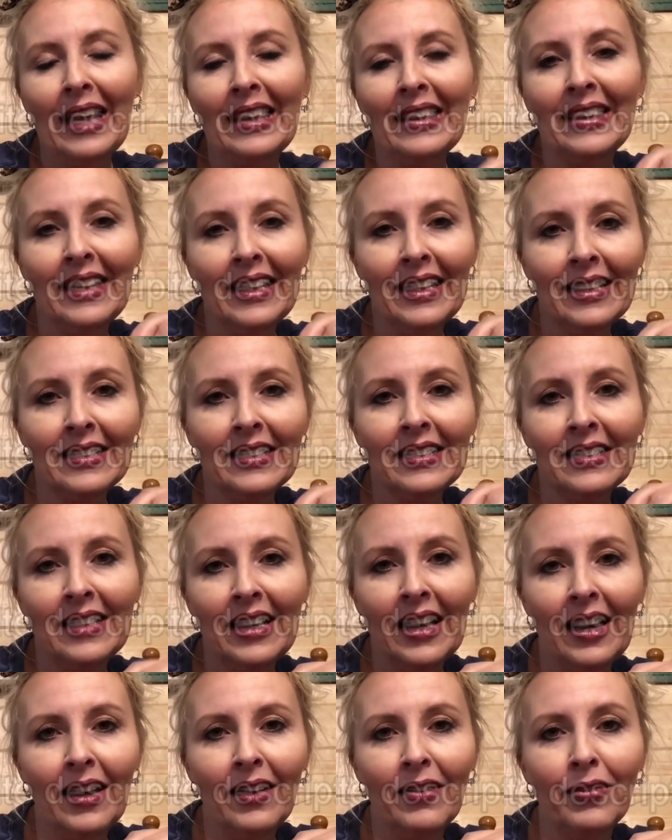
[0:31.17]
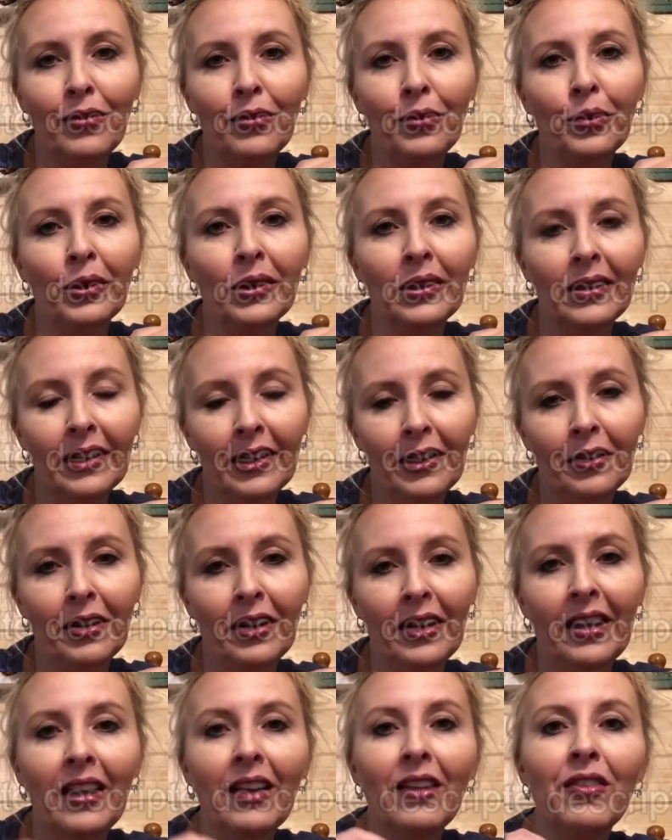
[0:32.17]
This stuff will
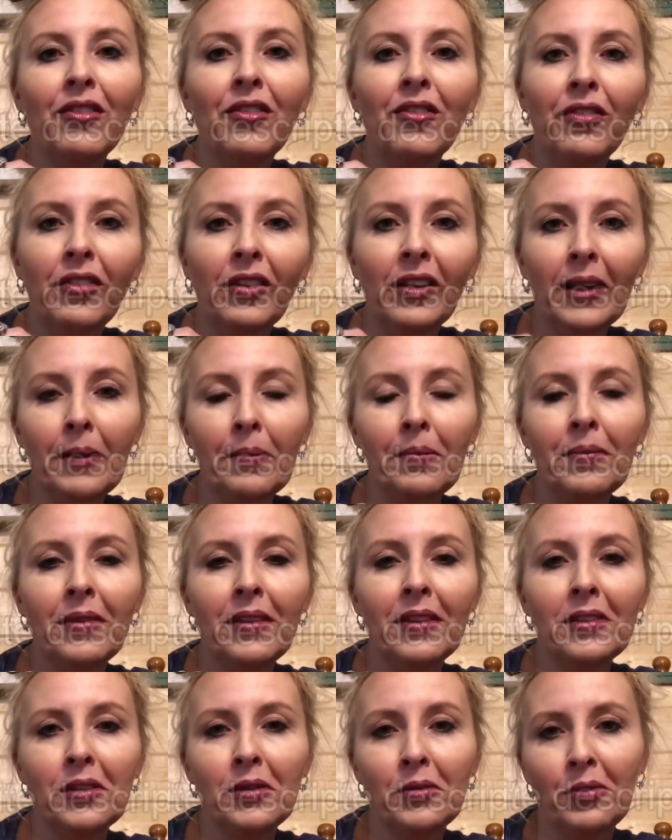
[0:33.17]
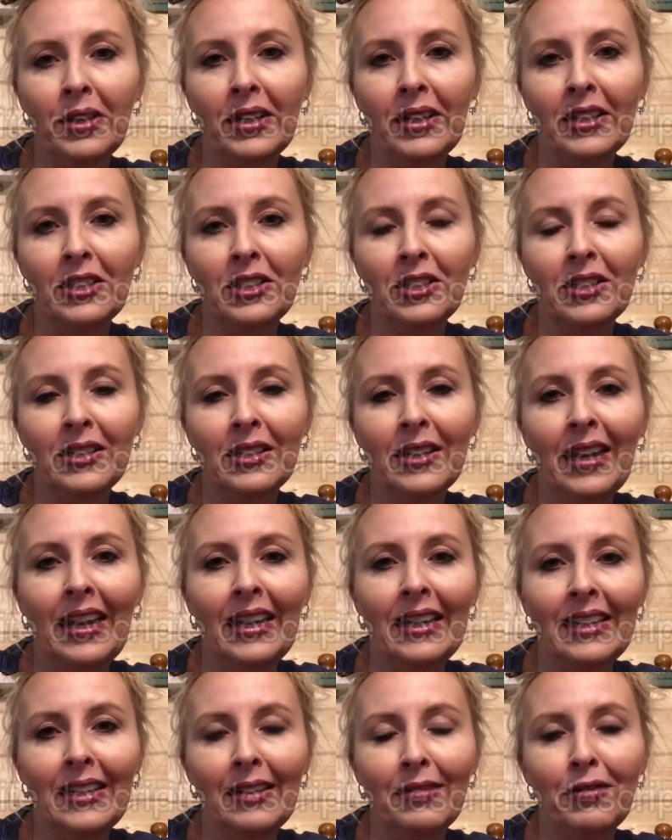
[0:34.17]
literally flip the switch
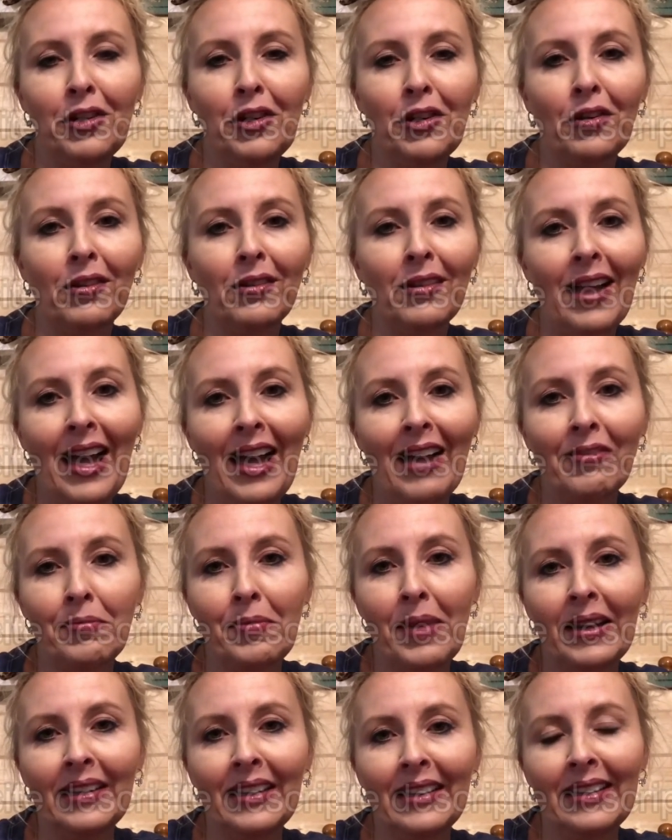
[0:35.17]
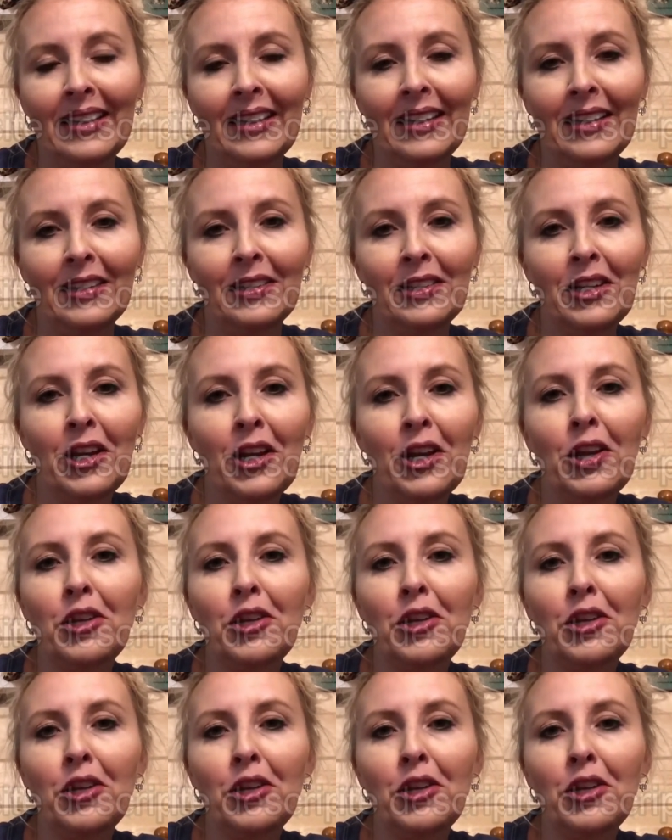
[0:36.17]
and give you your life back again.